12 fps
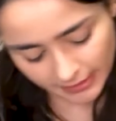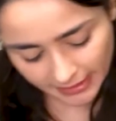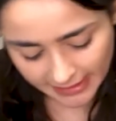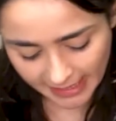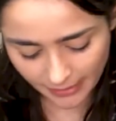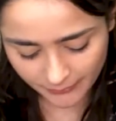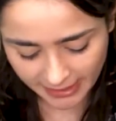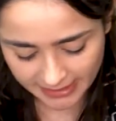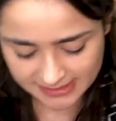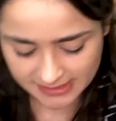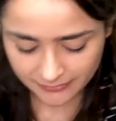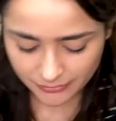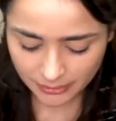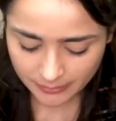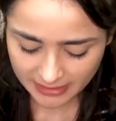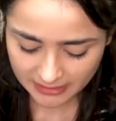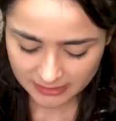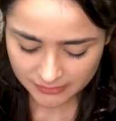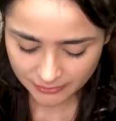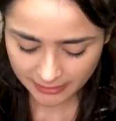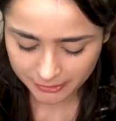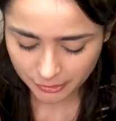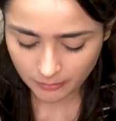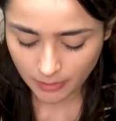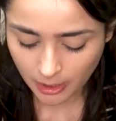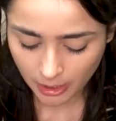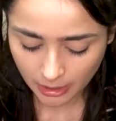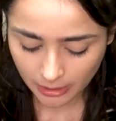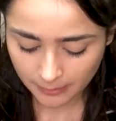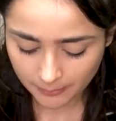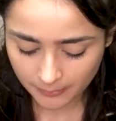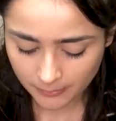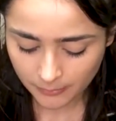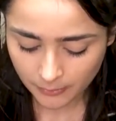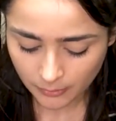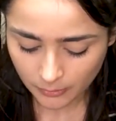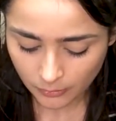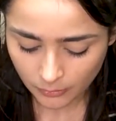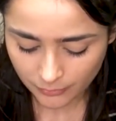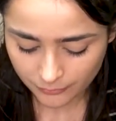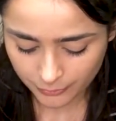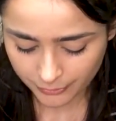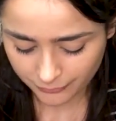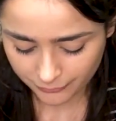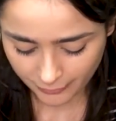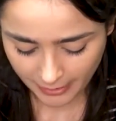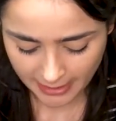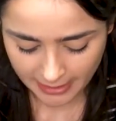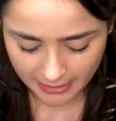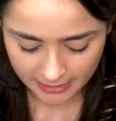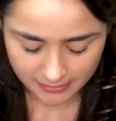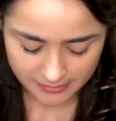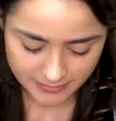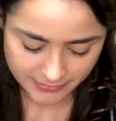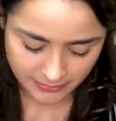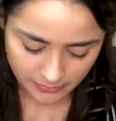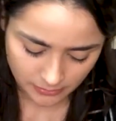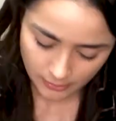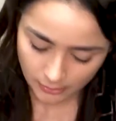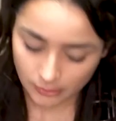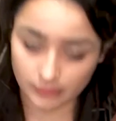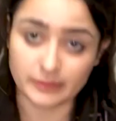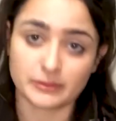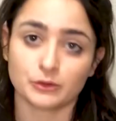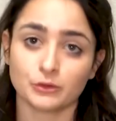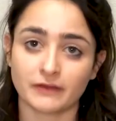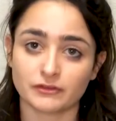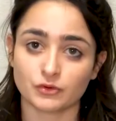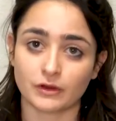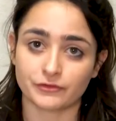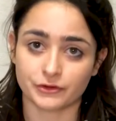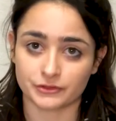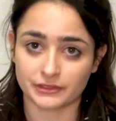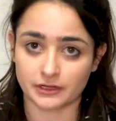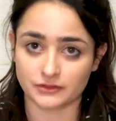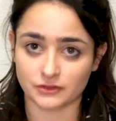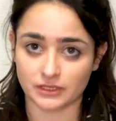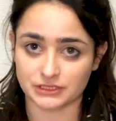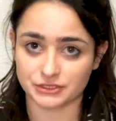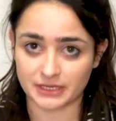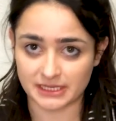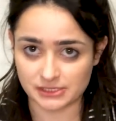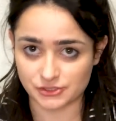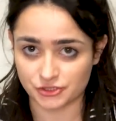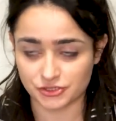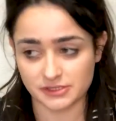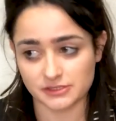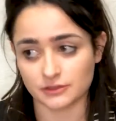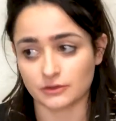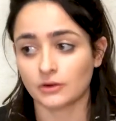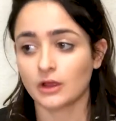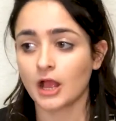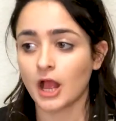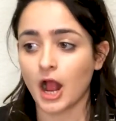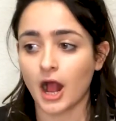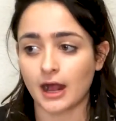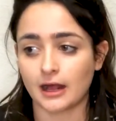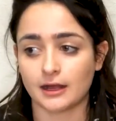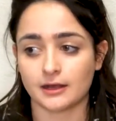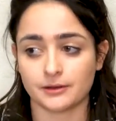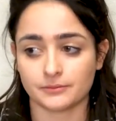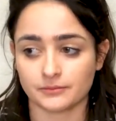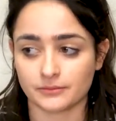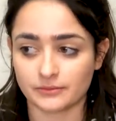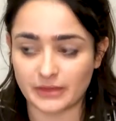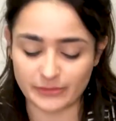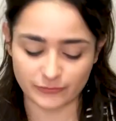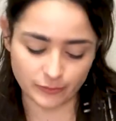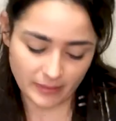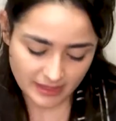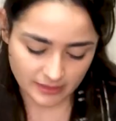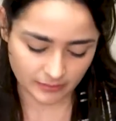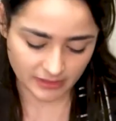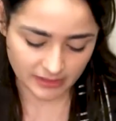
And how nice, like if you can make this for like your mom or for your friends, or maybe you have a 12 year old that also kicks your ass in jujitsu, um, maybe if you make them